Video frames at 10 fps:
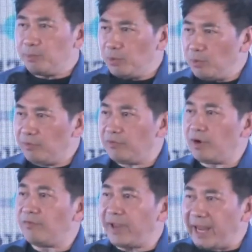I approve
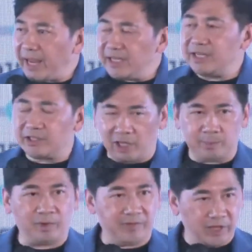of any
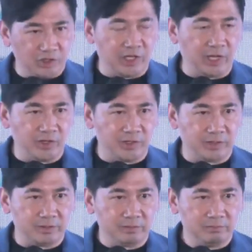type of education.